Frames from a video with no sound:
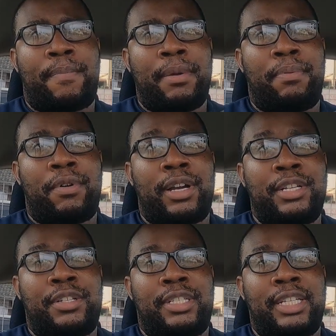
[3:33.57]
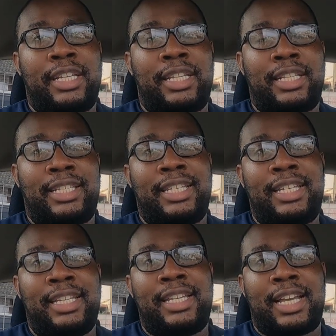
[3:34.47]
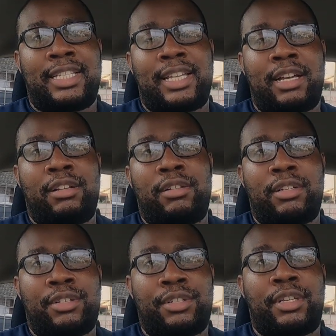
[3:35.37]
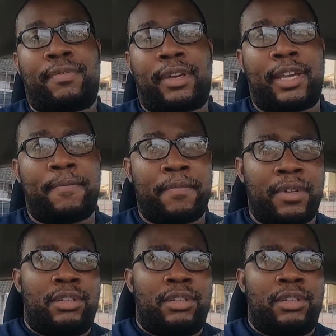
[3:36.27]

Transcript: people who are interested in the TESL certificate.